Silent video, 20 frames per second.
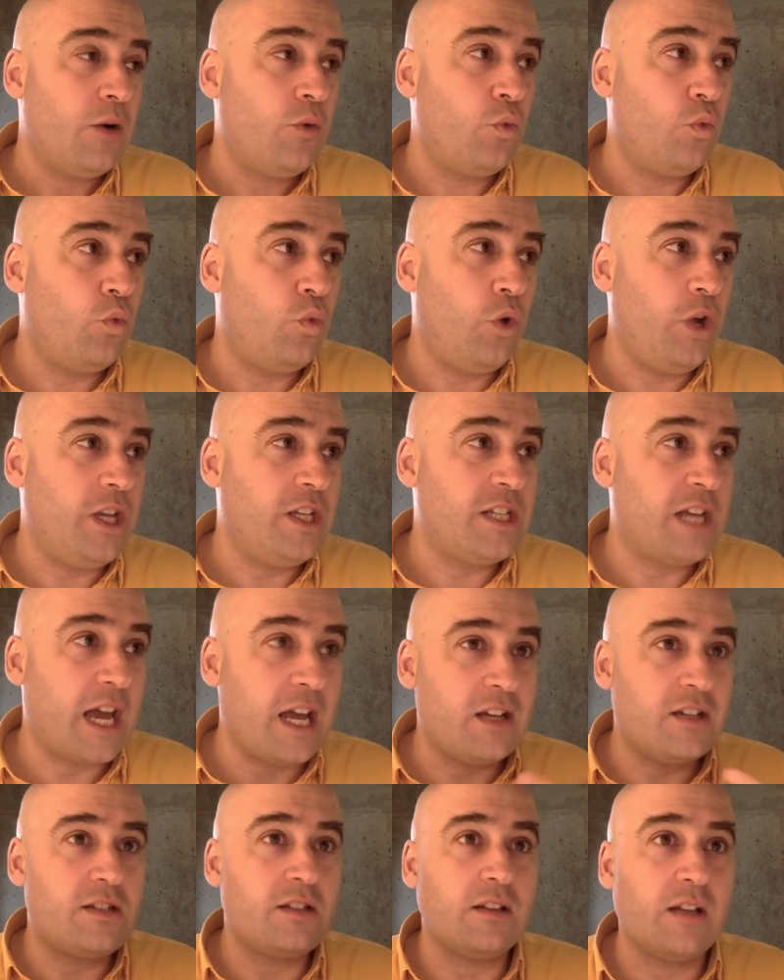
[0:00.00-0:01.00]
We
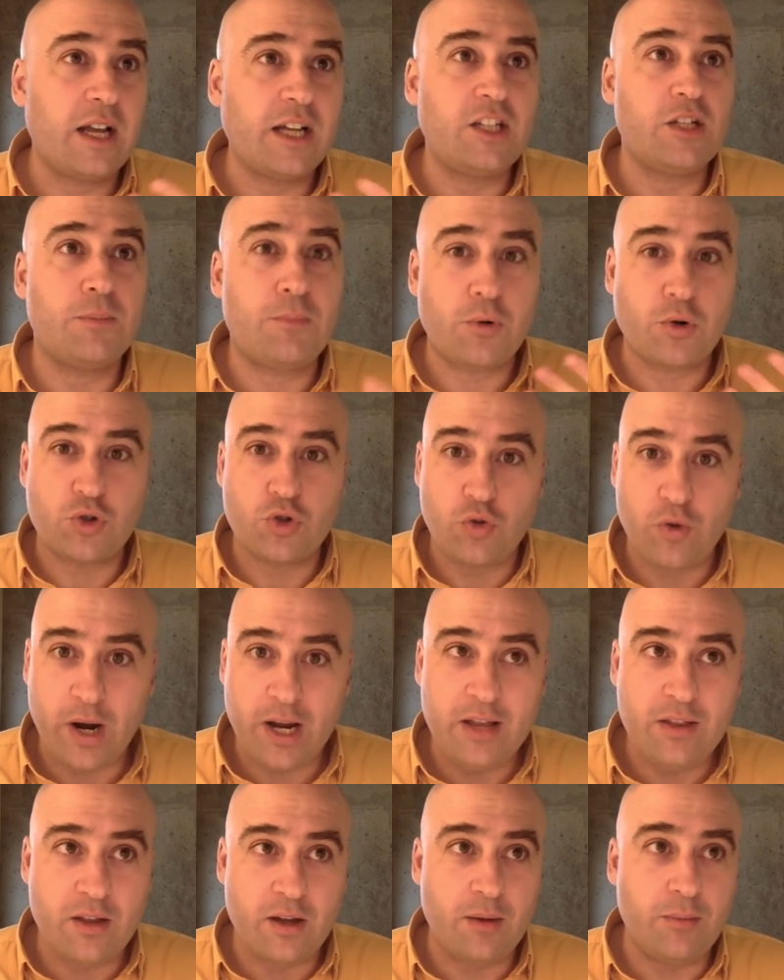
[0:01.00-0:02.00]
tend to like to
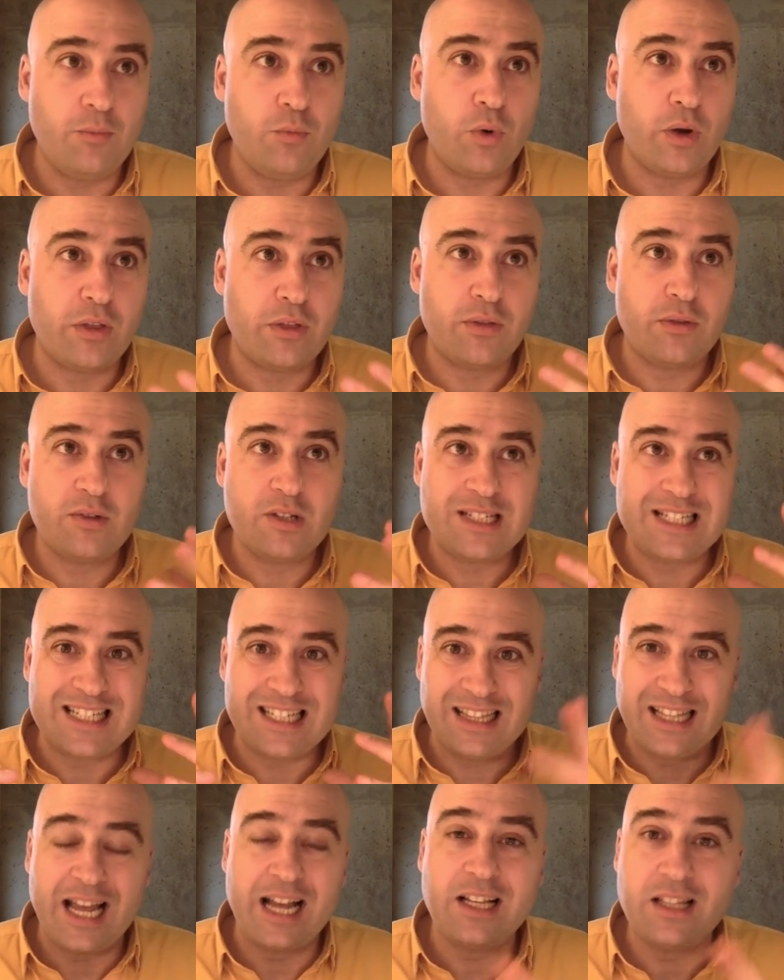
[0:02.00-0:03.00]
portray them with
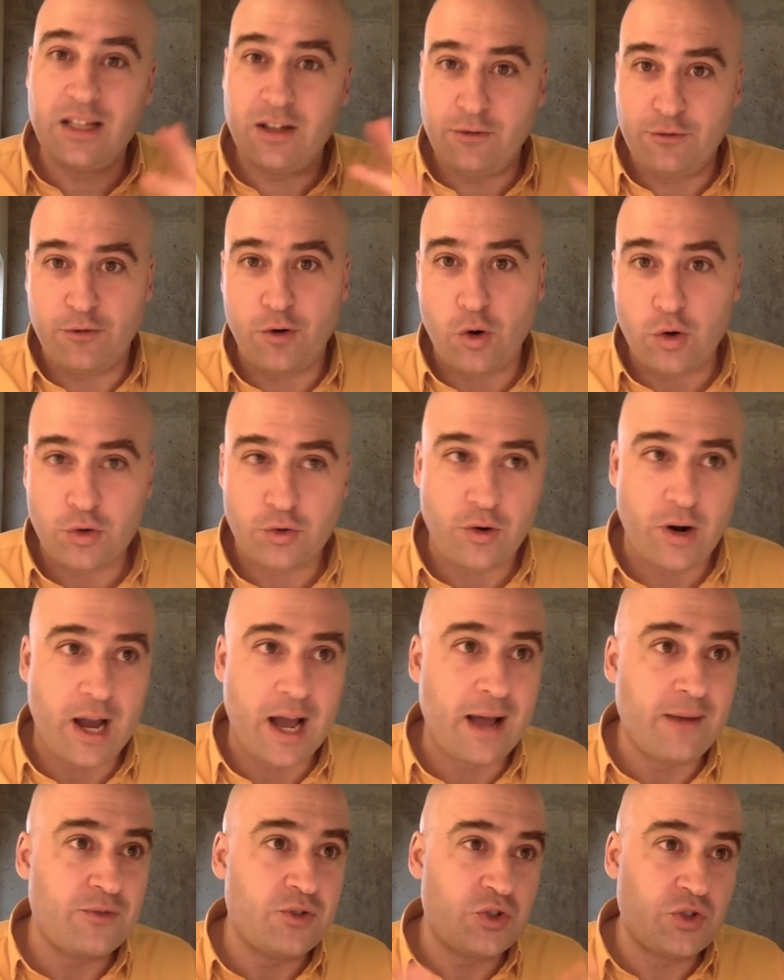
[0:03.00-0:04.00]
selected
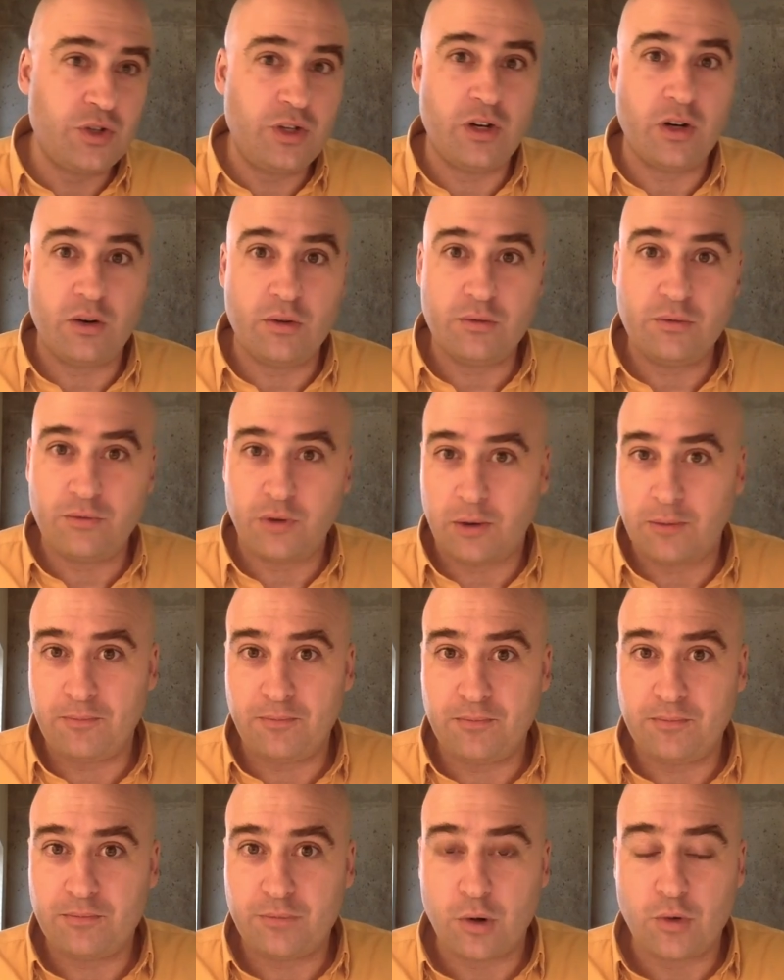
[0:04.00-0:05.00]
photographs, you know,
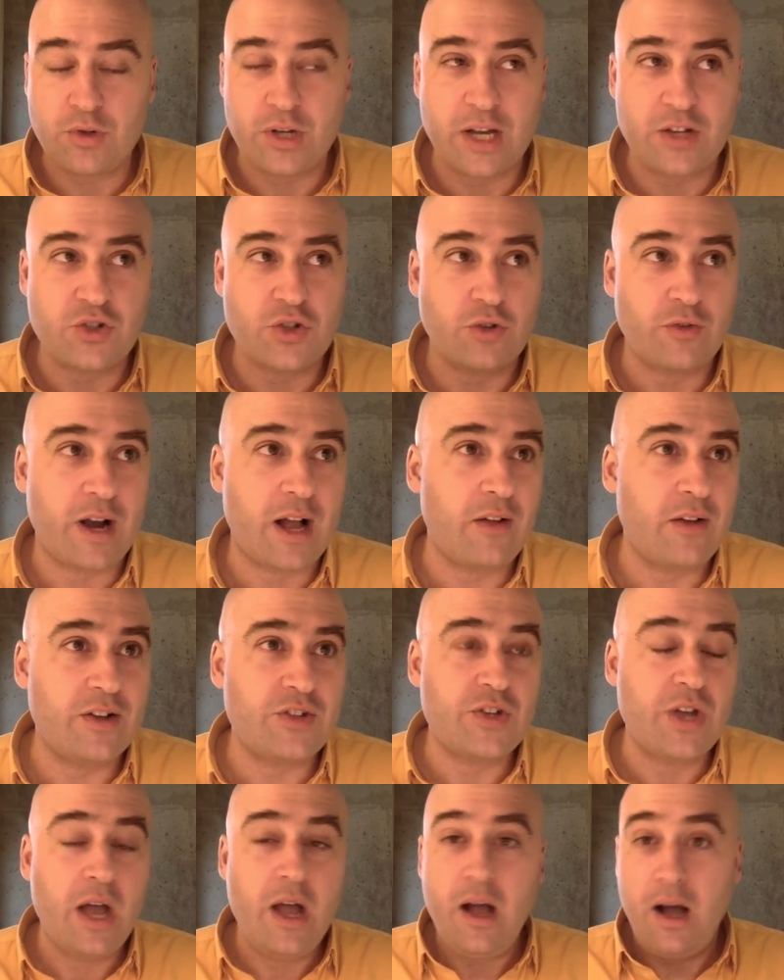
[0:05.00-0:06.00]
from protests or
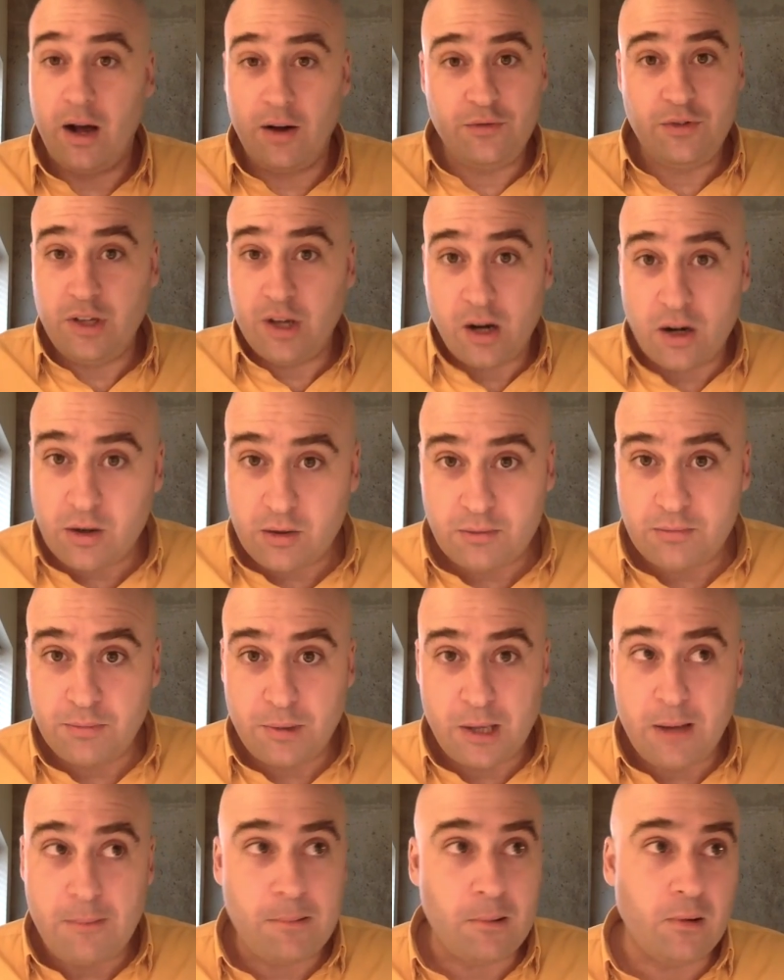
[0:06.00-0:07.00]
rallies of young
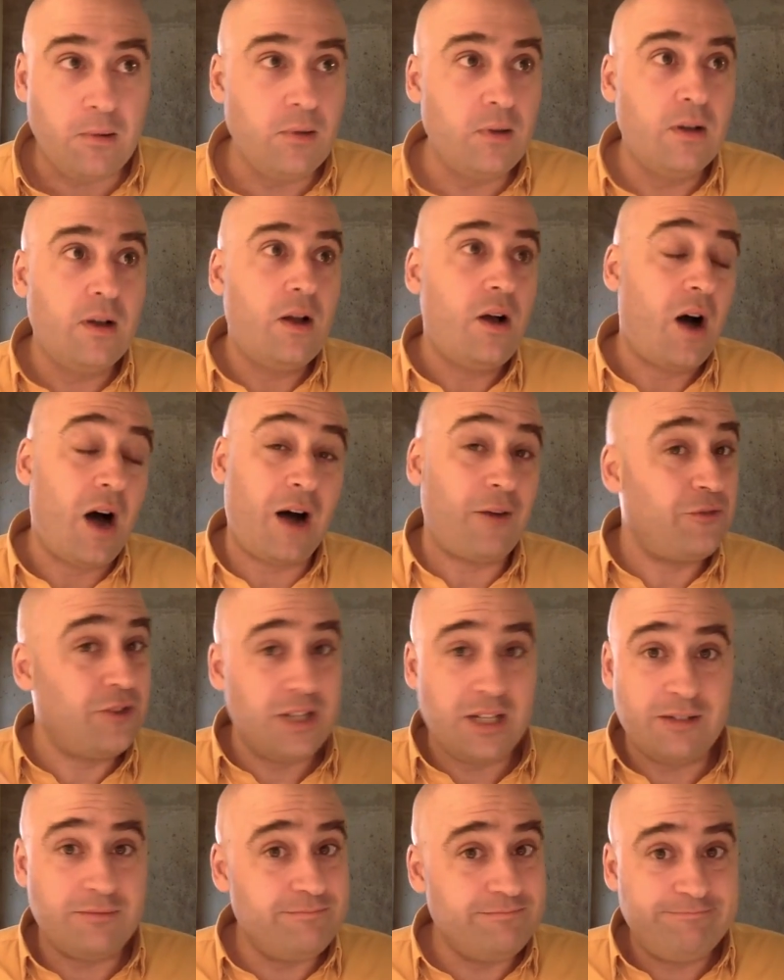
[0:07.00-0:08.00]
people,
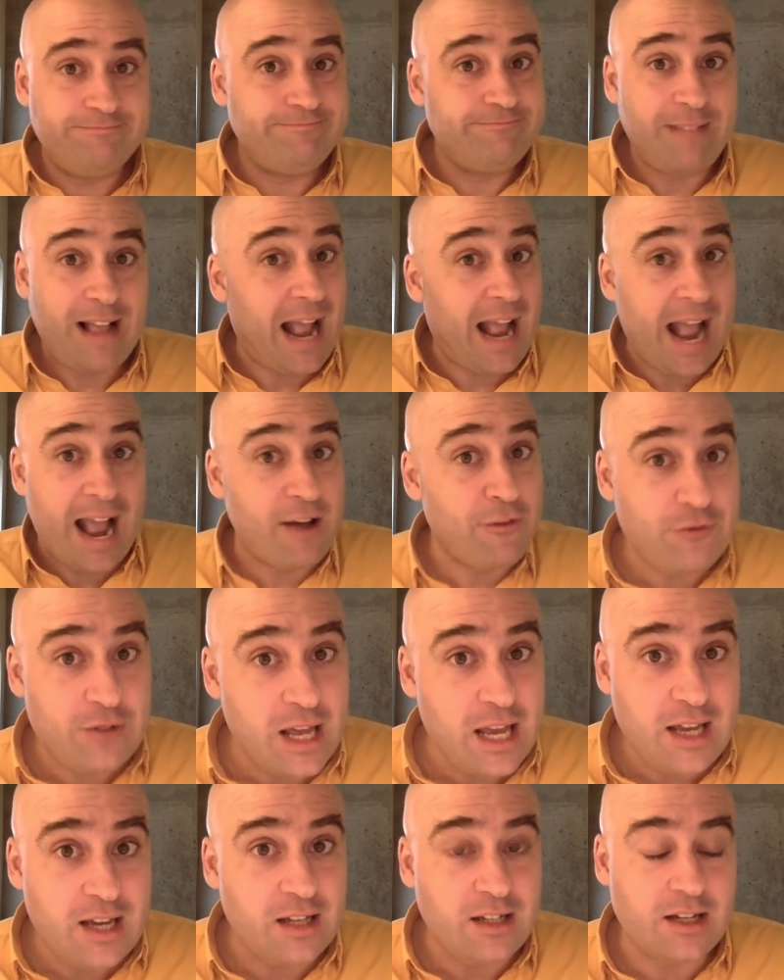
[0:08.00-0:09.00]
often
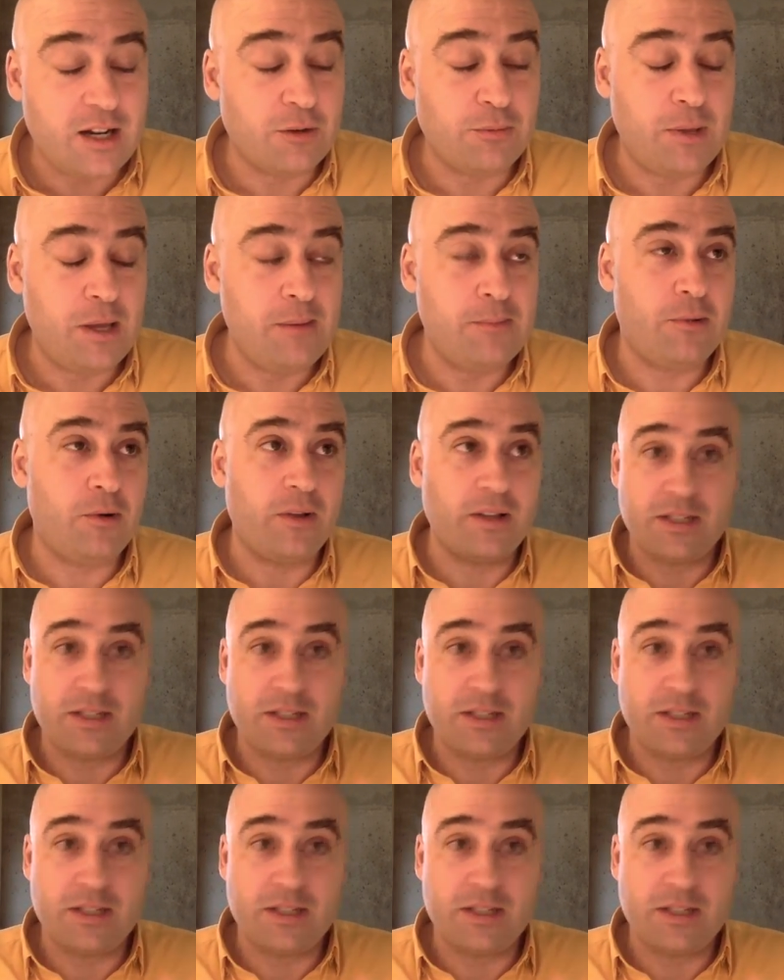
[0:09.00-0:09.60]
half-naked young people.